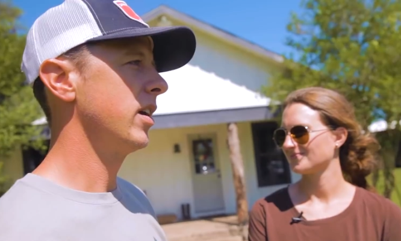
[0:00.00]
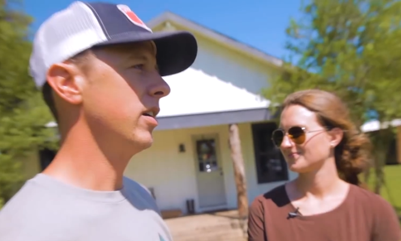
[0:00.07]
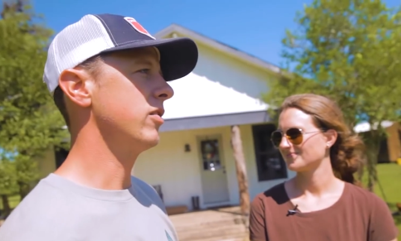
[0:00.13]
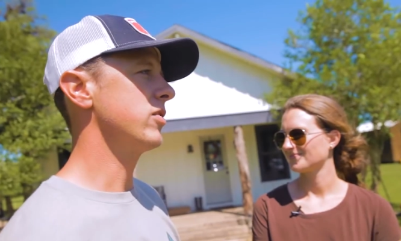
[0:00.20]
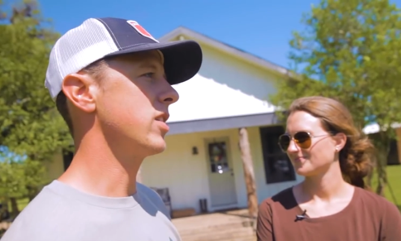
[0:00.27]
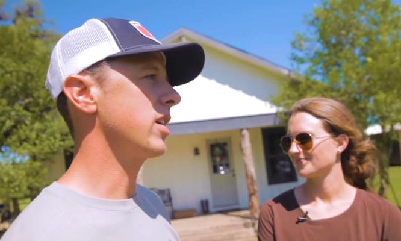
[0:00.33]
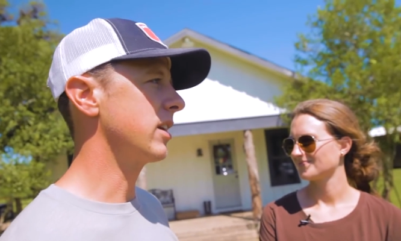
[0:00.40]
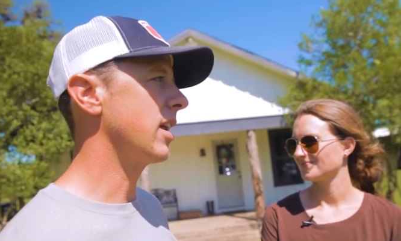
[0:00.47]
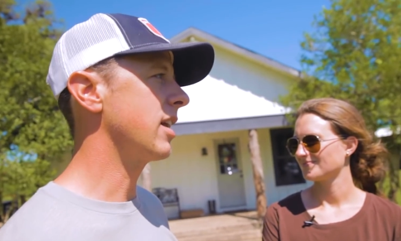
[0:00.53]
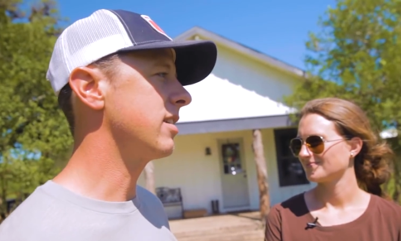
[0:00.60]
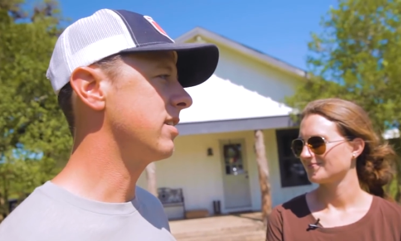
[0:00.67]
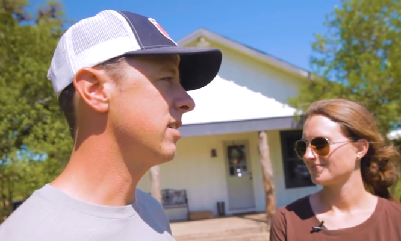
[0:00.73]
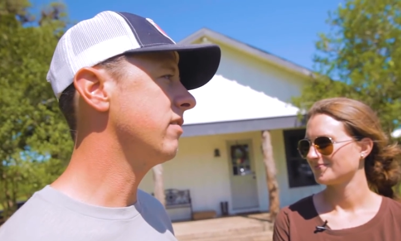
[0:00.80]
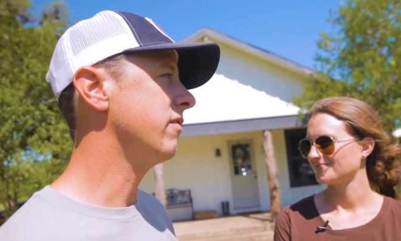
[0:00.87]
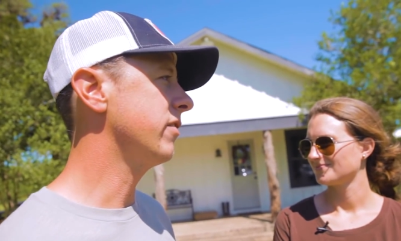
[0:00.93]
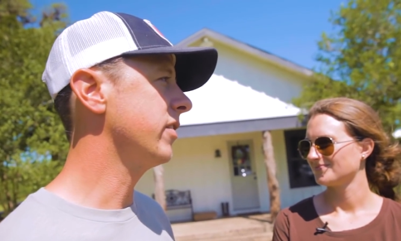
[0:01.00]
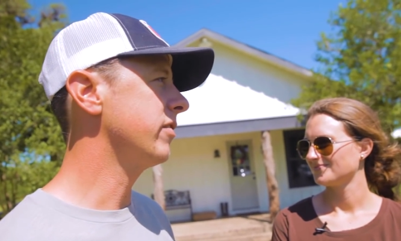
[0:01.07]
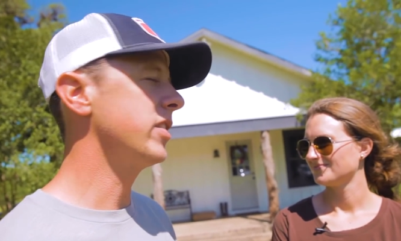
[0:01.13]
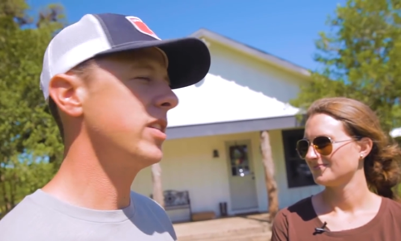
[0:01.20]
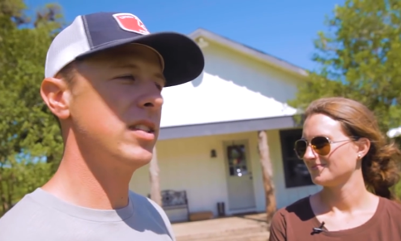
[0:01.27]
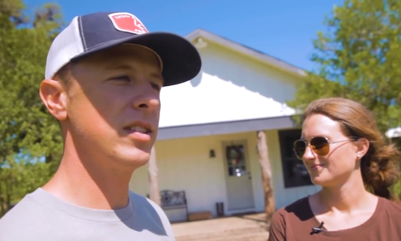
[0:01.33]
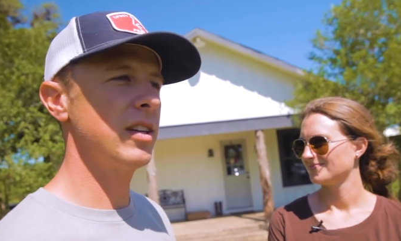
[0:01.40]
Speaker 1: I was like, 1915?
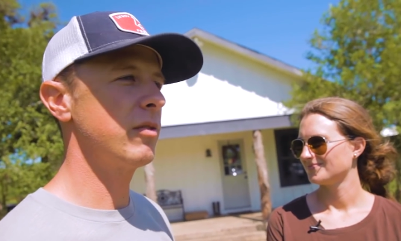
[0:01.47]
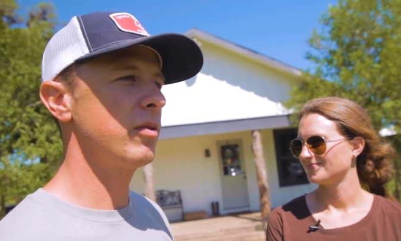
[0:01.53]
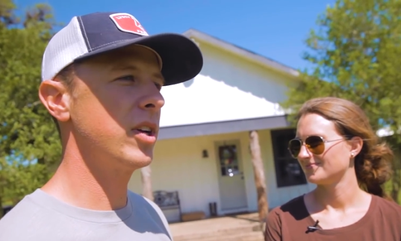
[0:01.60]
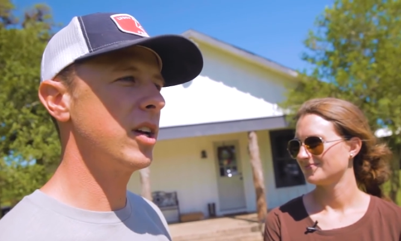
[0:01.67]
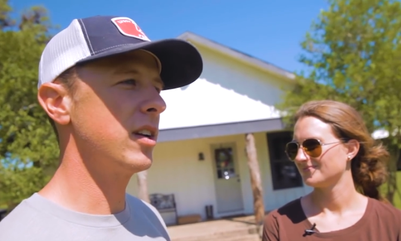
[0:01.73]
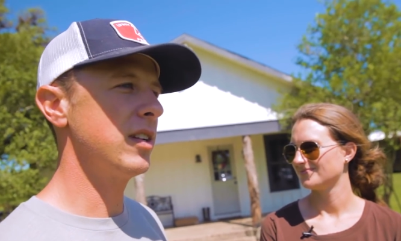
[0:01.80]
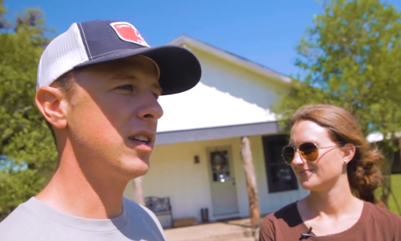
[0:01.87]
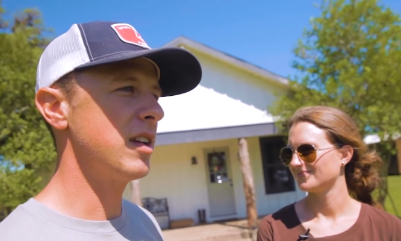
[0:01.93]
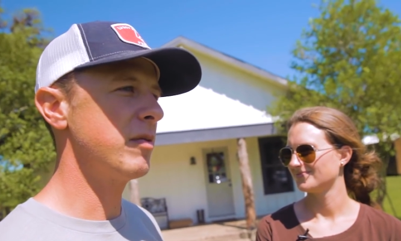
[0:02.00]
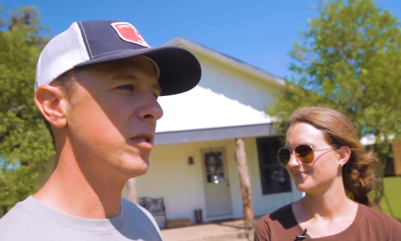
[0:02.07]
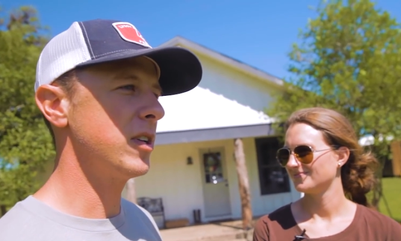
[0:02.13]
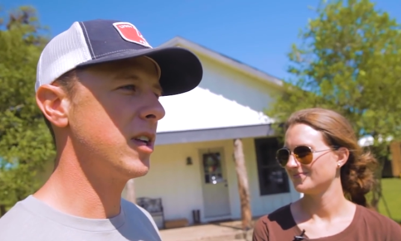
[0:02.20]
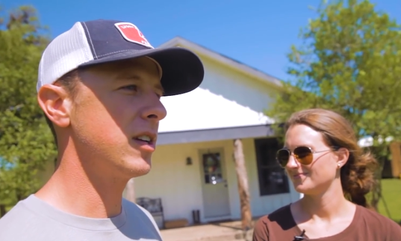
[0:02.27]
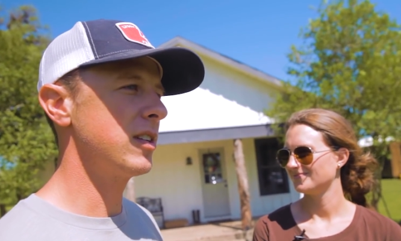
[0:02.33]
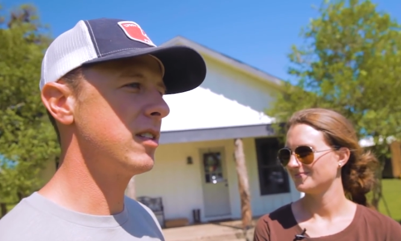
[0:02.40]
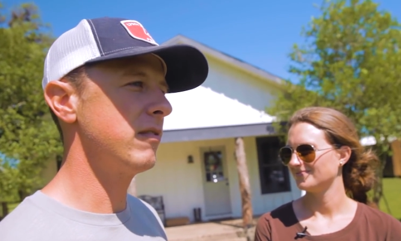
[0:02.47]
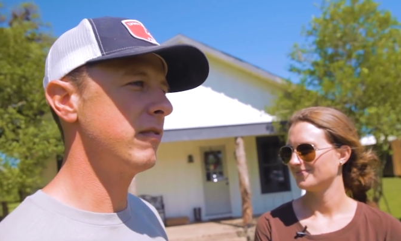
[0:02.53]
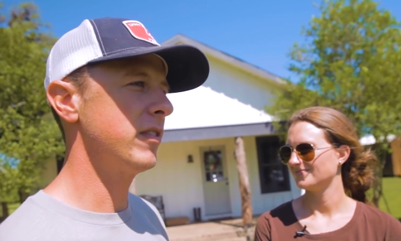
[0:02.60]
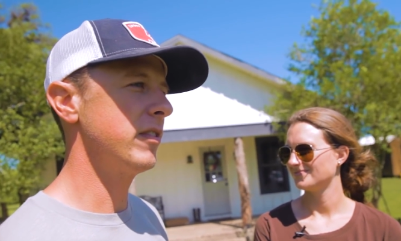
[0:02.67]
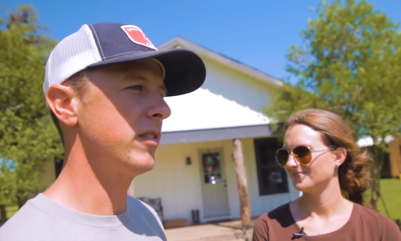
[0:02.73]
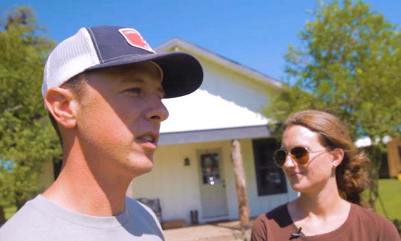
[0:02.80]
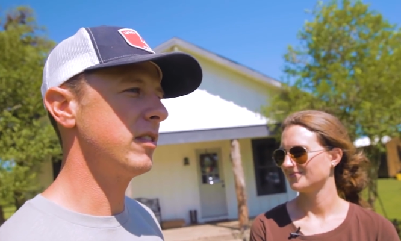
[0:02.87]
Like, we gotta name it
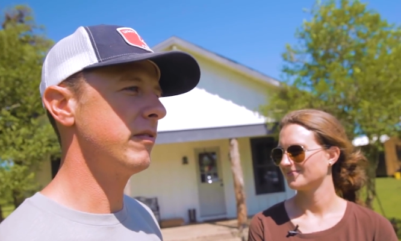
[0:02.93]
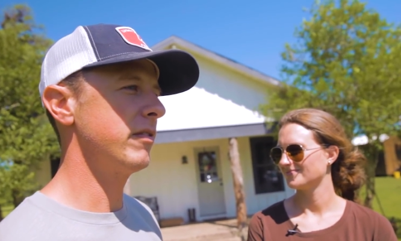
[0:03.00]
1915